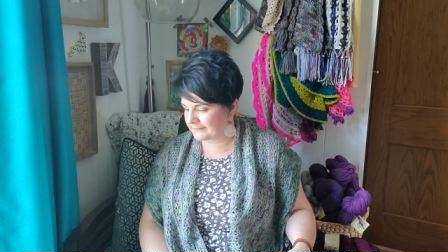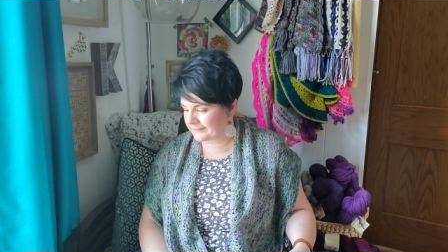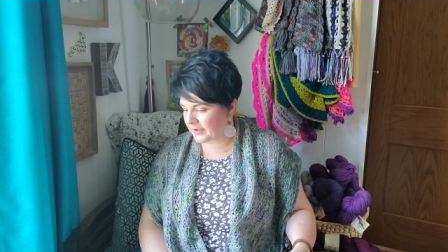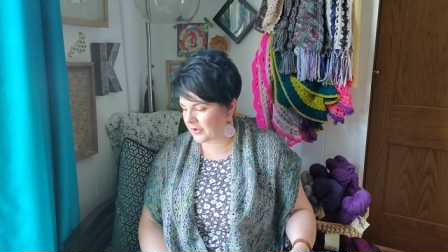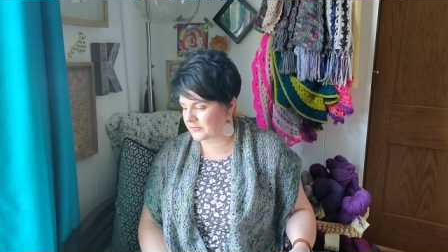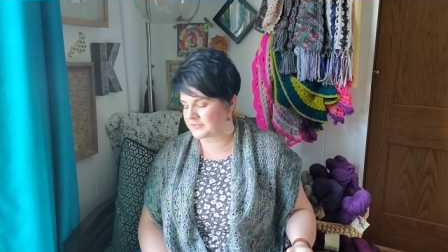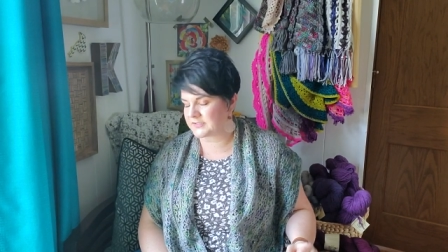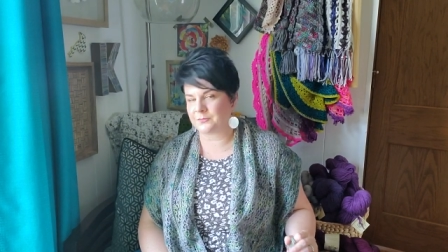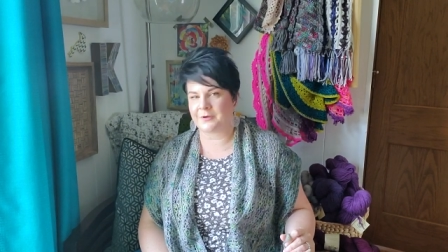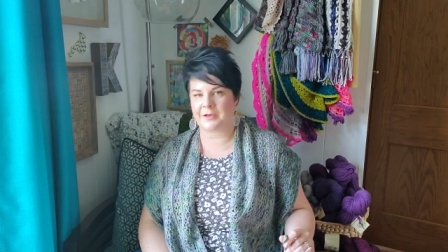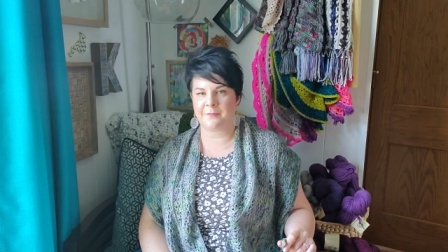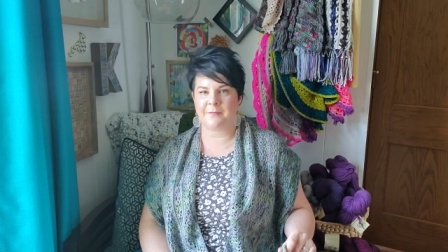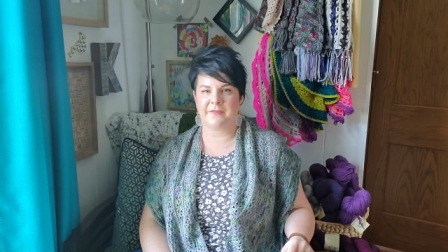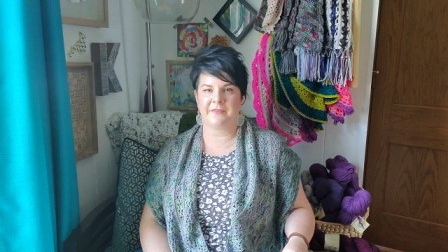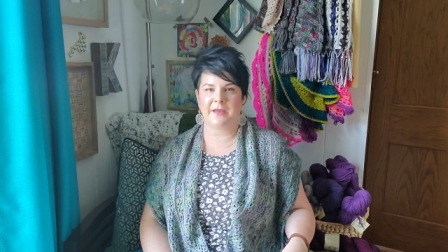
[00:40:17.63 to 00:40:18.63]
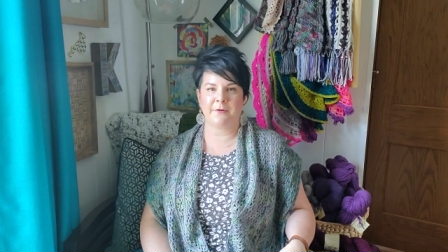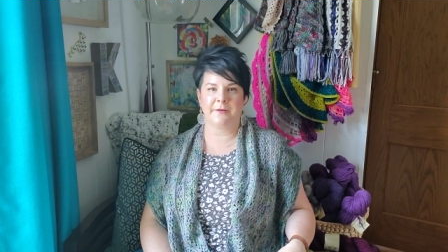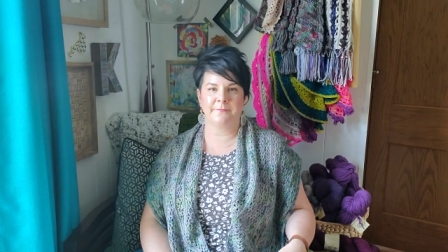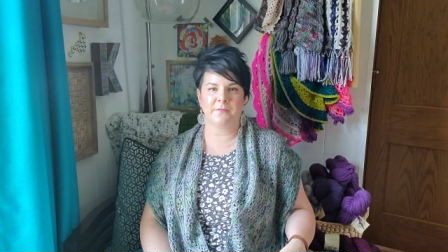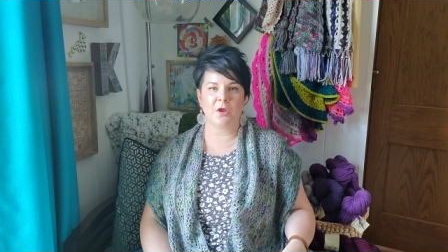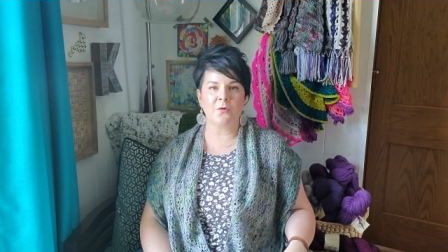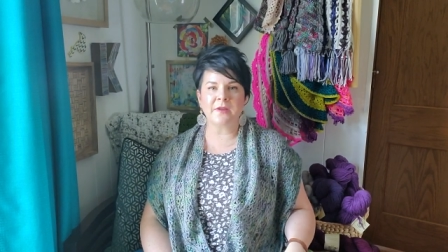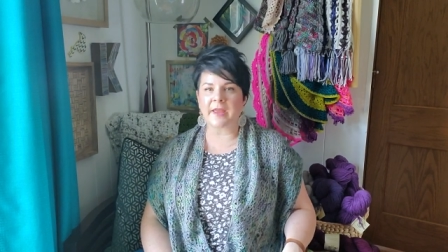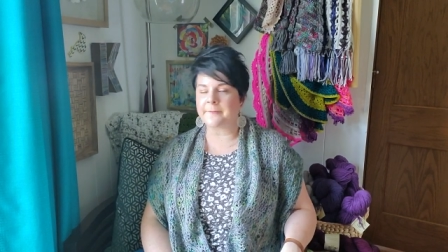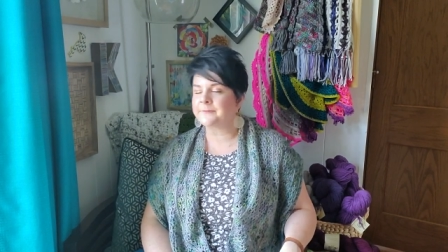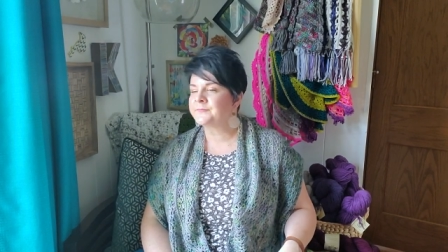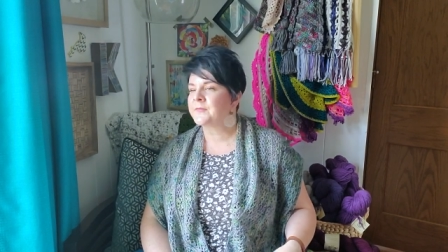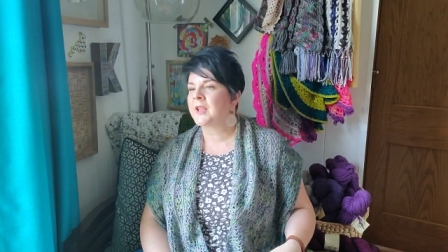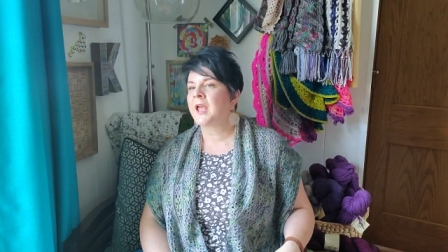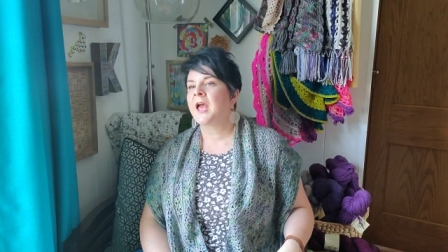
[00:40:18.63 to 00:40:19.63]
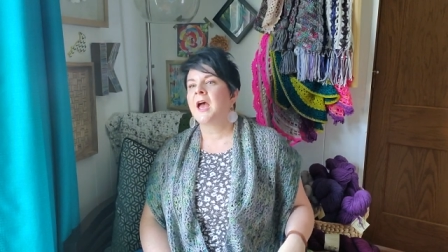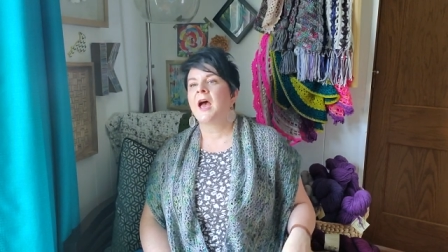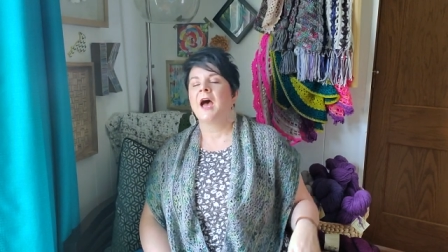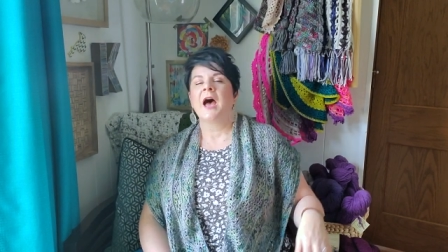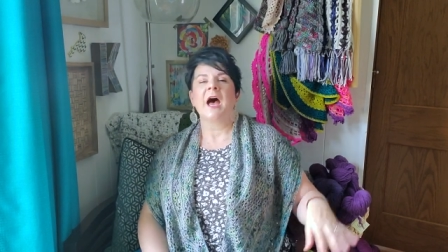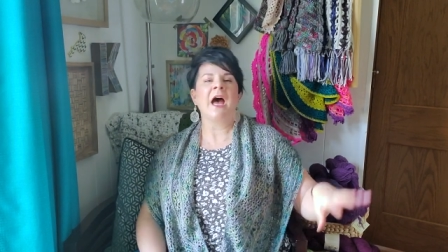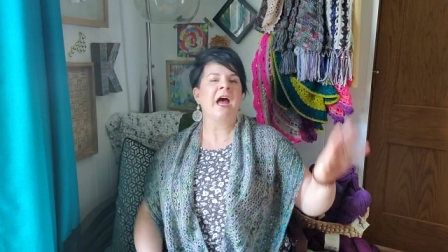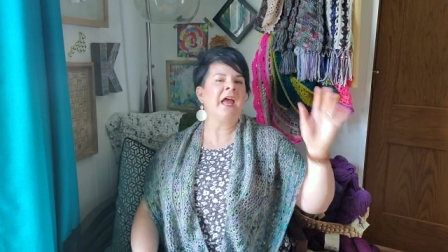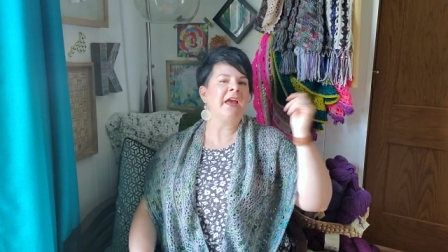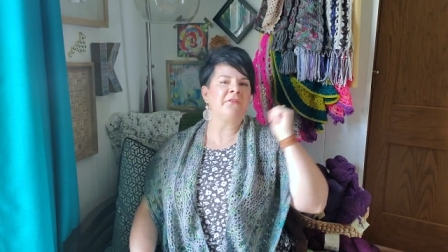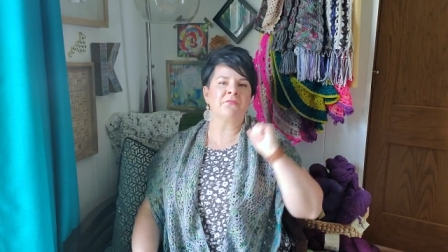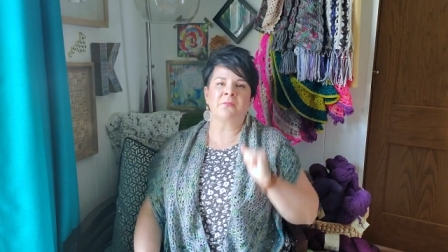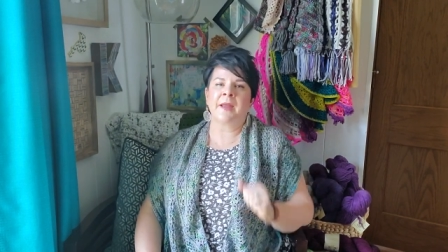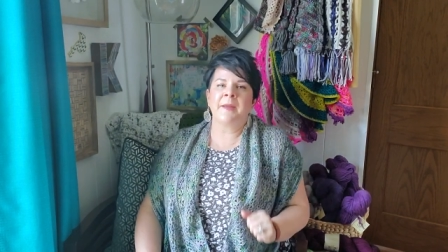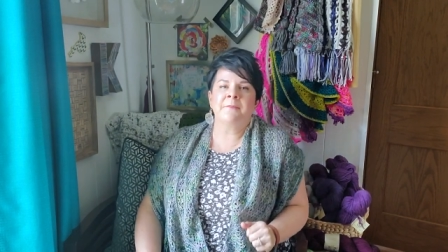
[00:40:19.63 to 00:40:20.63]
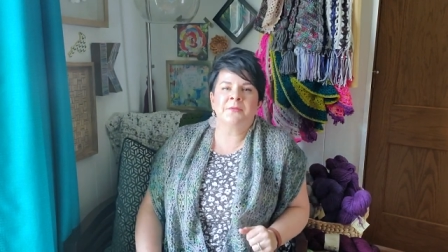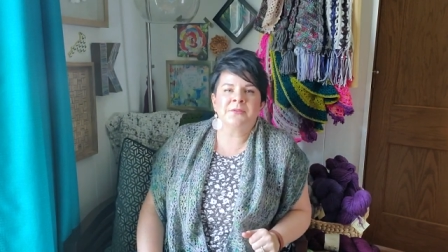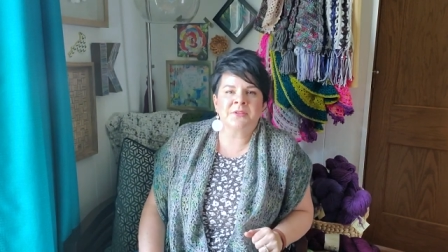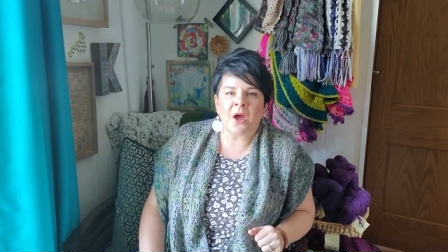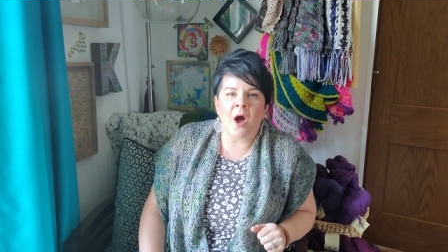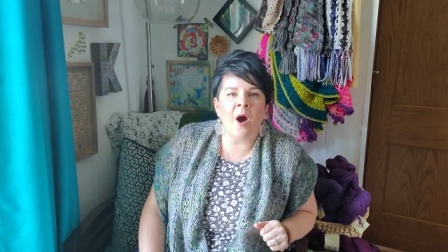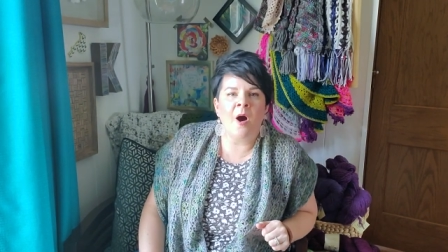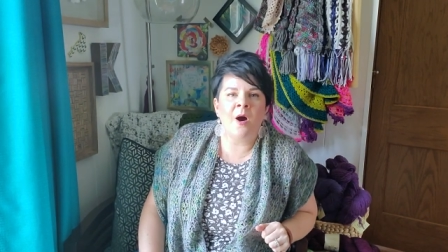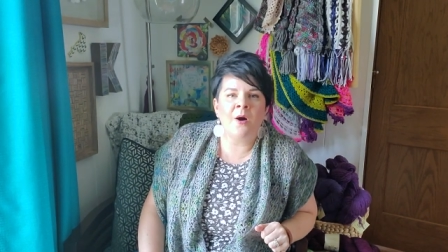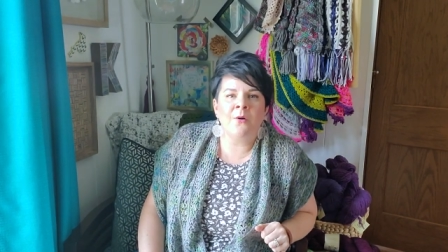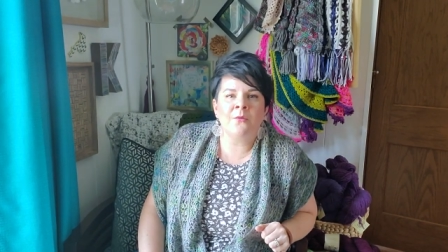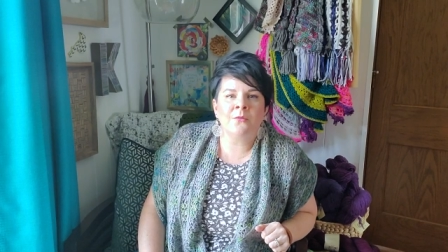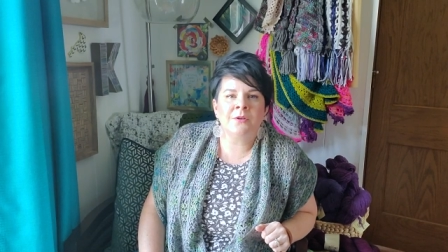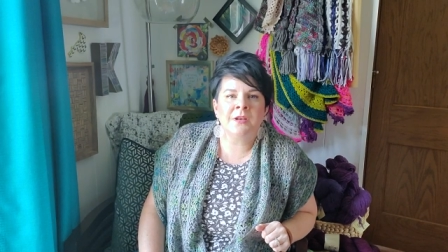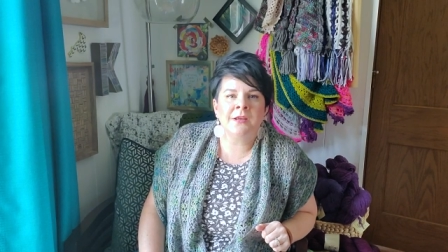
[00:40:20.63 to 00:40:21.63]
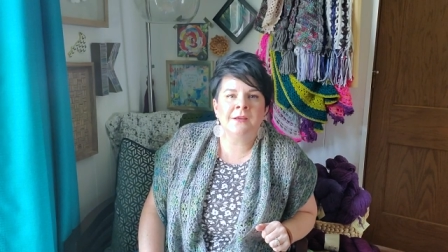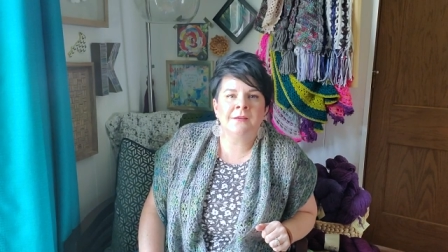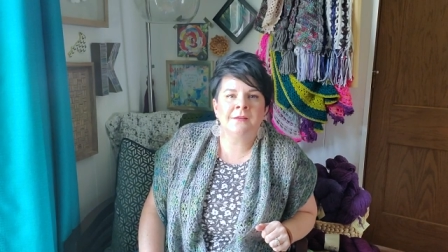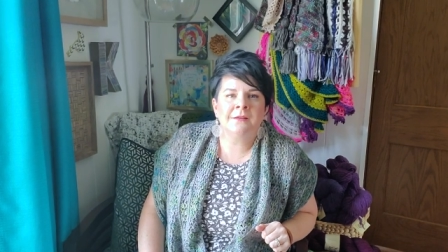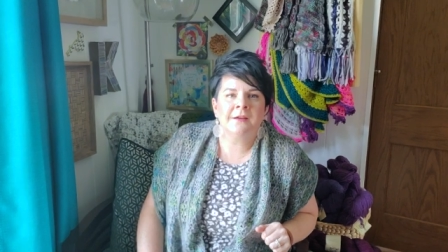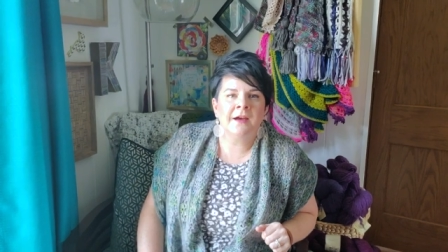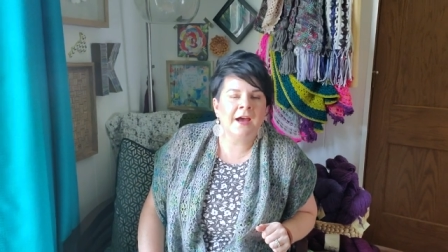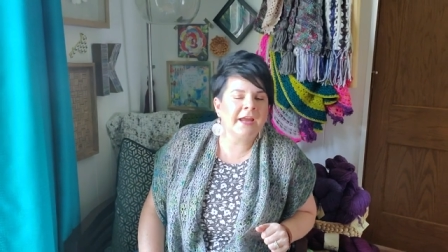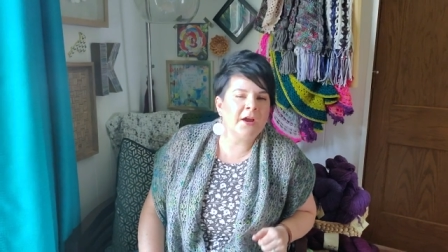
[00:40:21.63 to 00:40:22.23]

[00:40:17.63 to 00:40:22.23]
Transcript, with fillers: also recommend that one. Okay, I have rambled on.